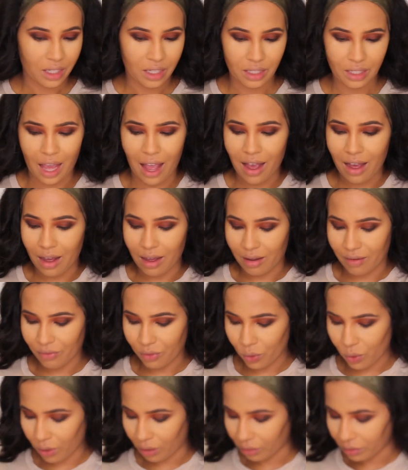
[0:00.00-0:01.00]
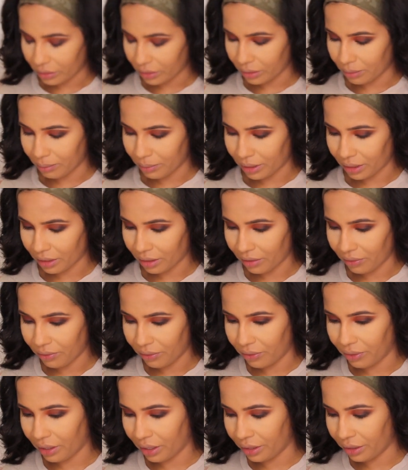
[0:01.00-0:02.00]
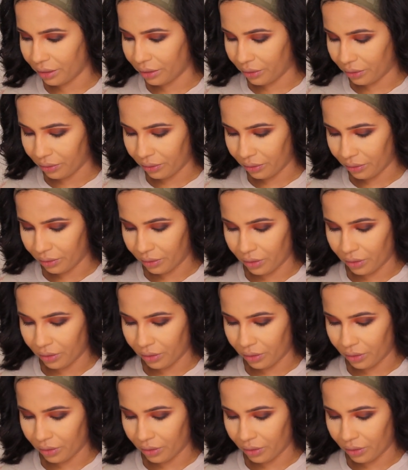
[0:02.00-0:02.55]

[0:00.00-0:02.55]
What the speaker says: Yeah, of course, I'm gonna find you.